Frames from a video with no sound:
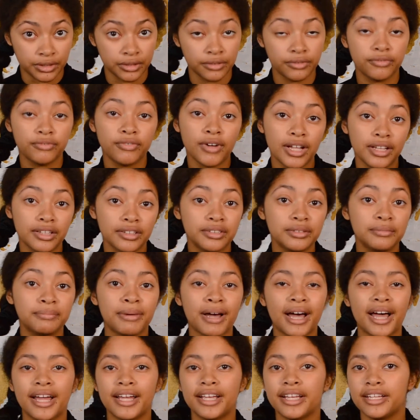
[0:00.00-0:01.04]
followed
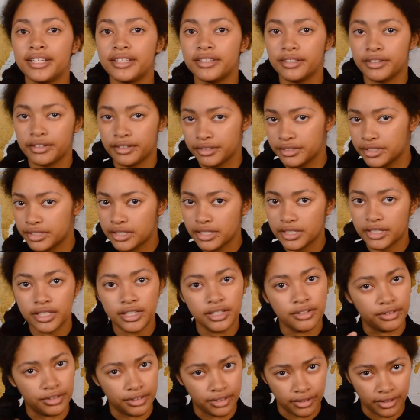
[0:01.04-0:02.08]
by either your city
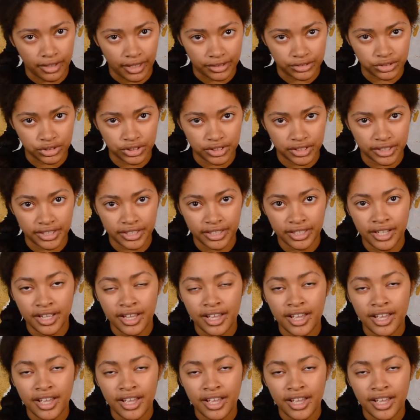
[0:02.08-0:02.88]
or your country.